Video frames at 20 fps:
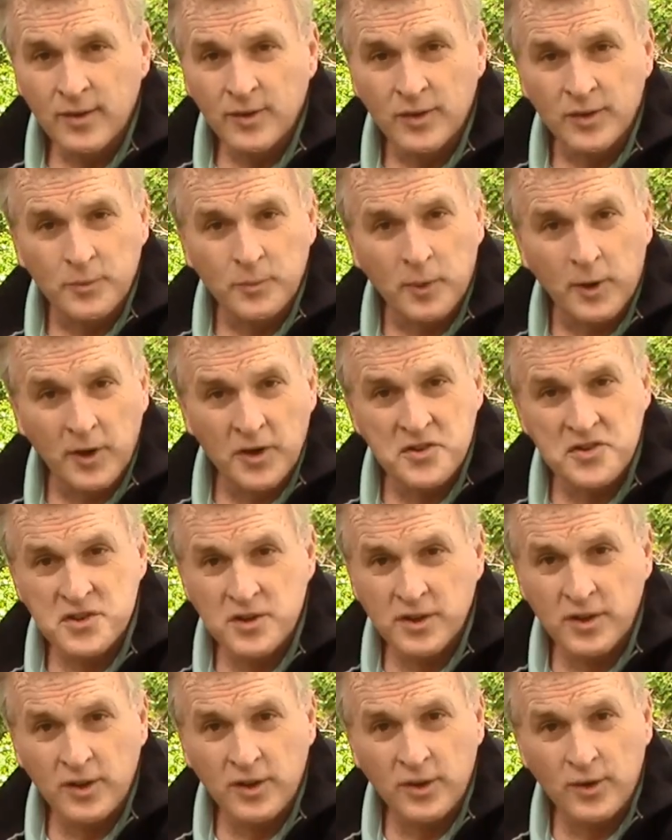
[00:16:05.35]
was
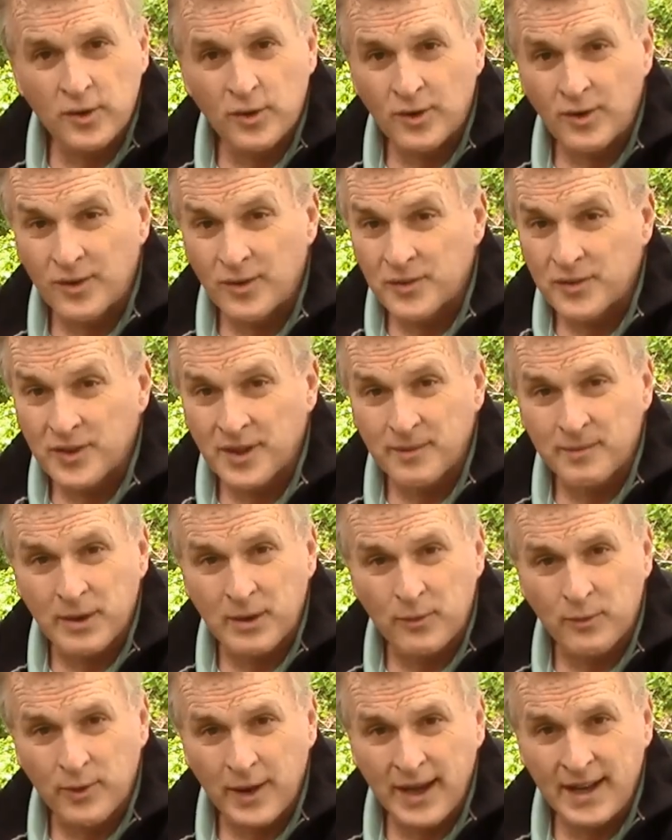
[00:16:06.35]
marginal or it was going to
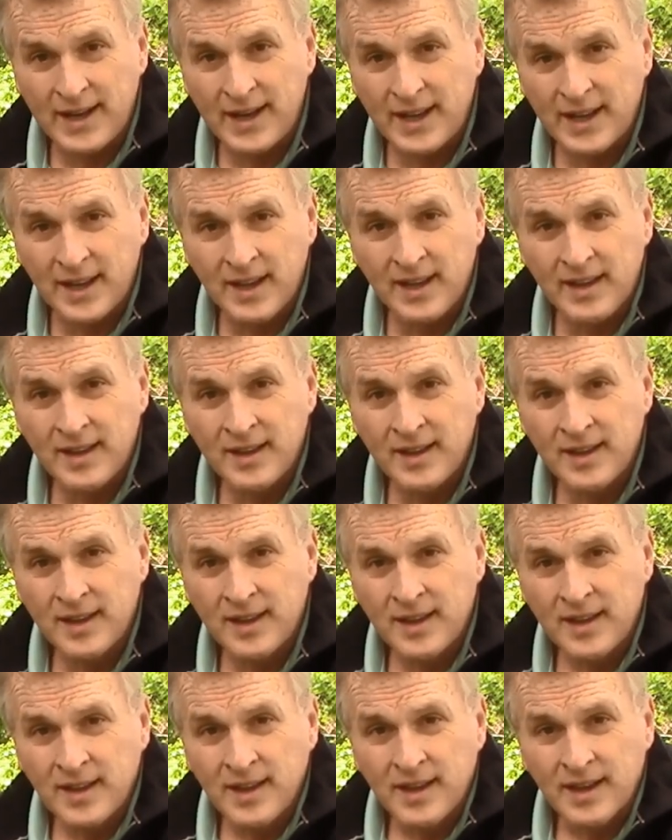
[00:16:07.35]
be raining
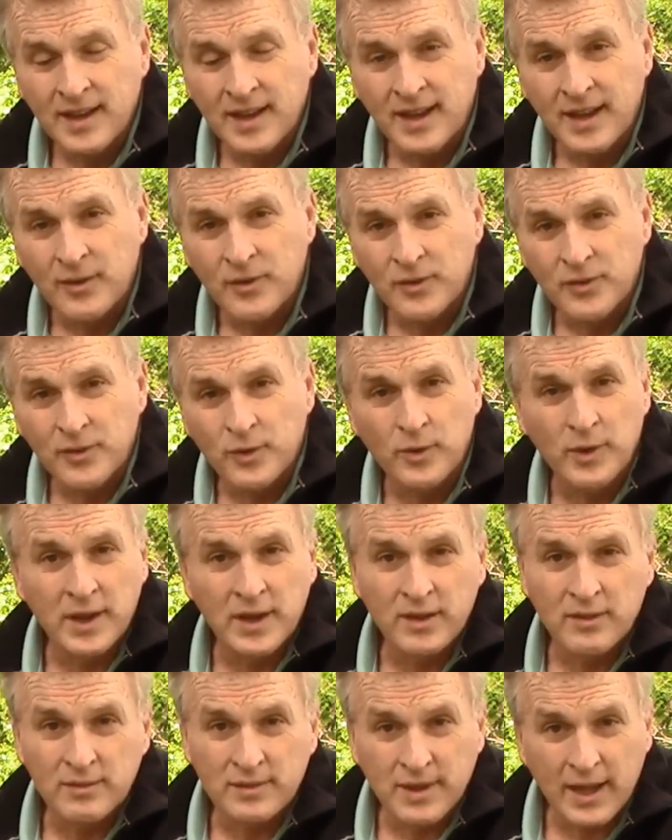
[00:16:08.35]
and I was
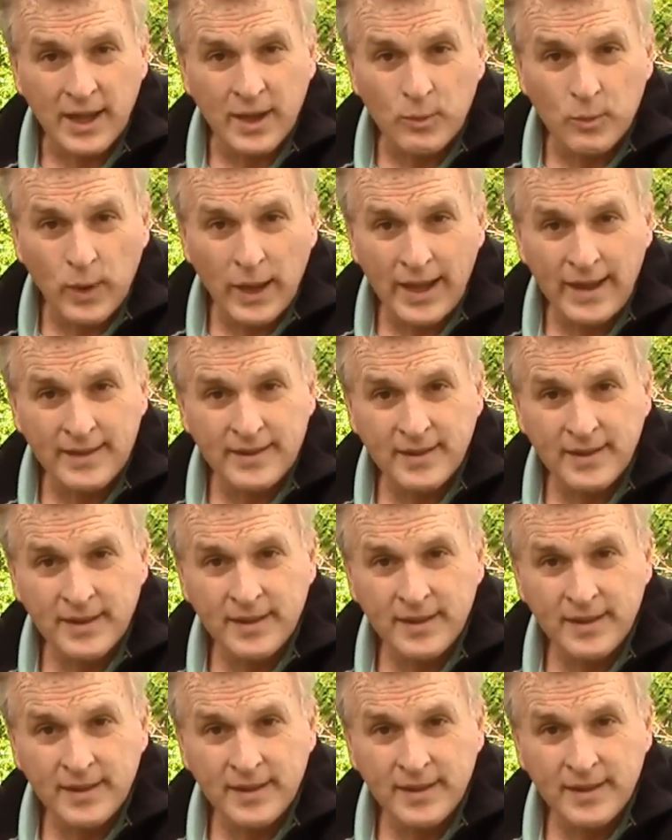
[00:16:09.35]
going lightweight,